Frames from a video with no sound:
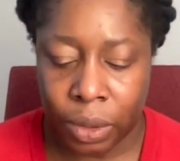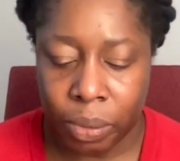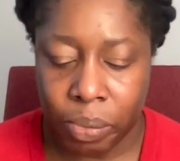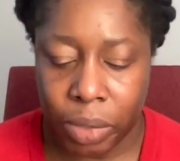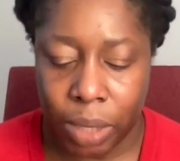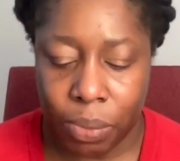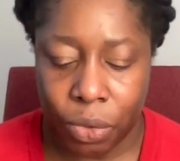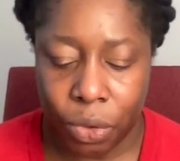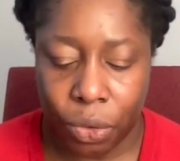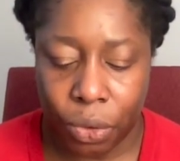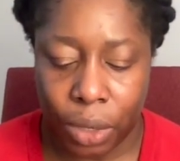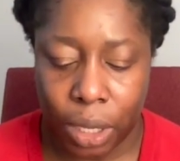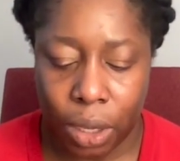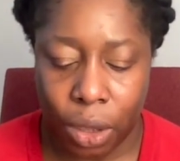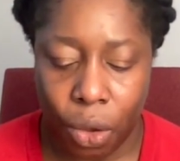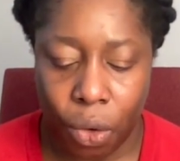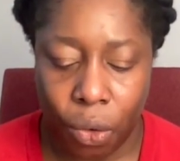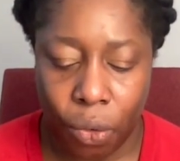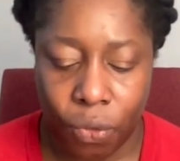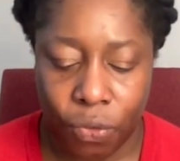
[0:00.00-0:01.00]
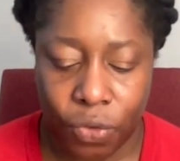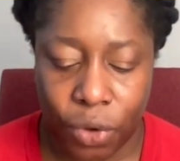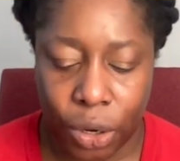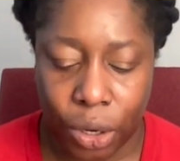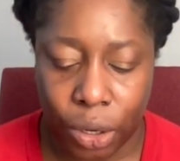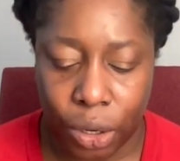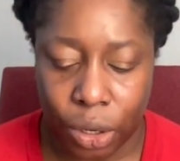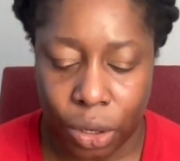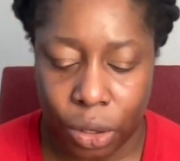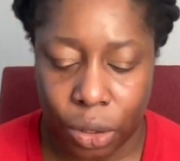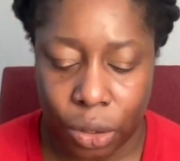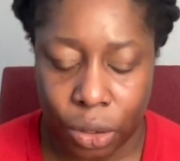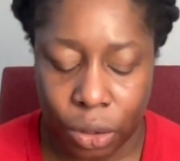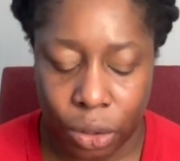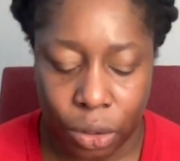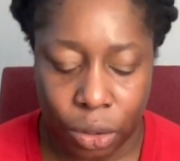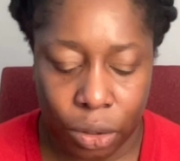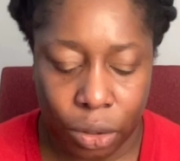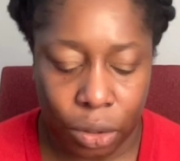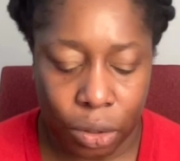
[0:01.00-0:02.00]
But I'm going over
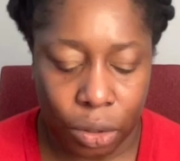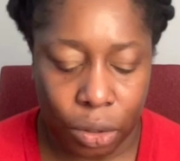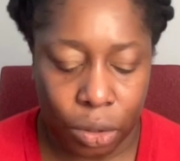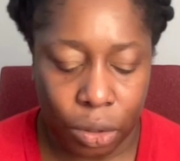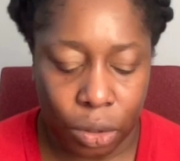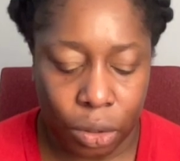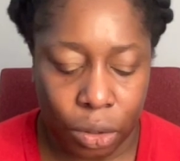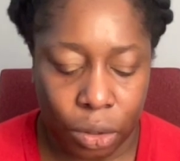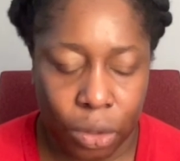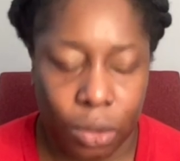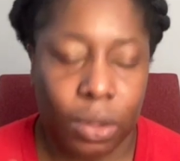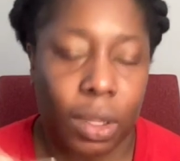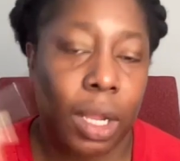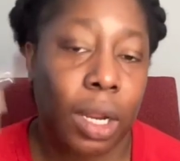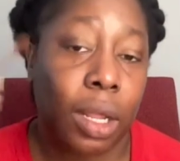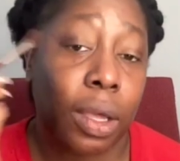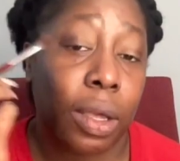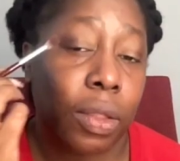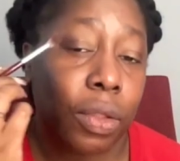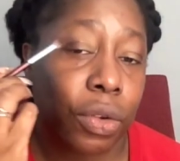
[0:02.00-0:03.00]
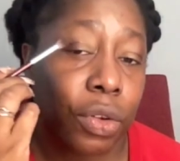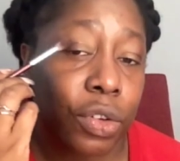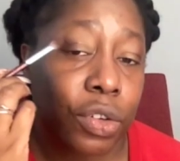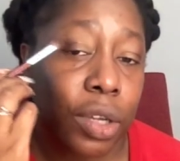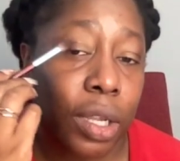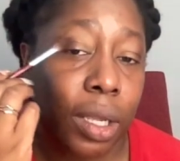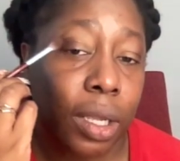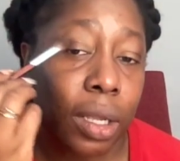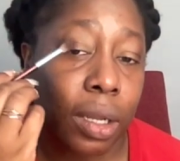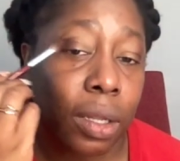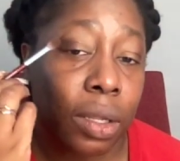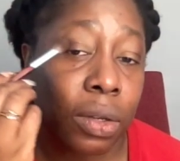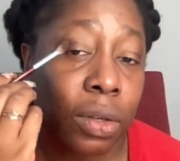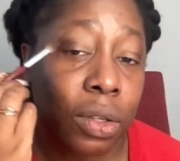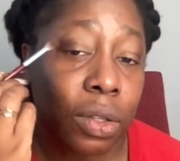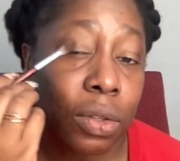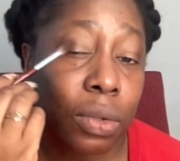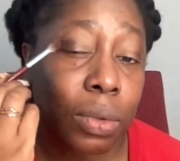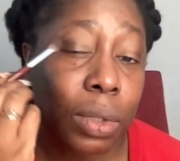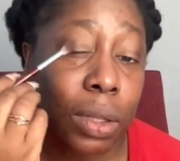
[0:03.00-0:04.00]
that other shade
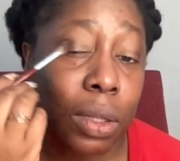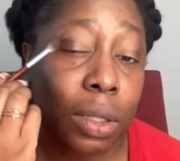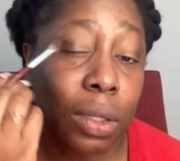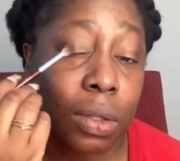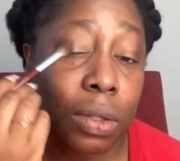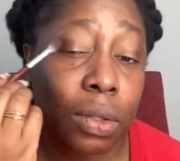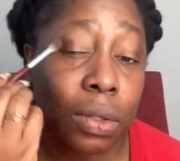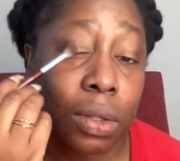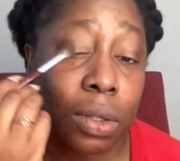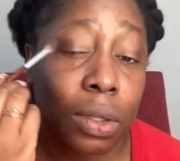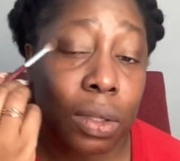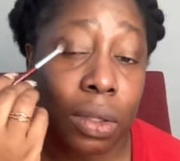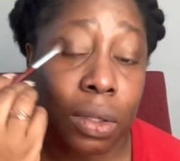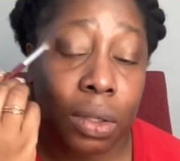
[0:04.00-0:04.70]
just with this.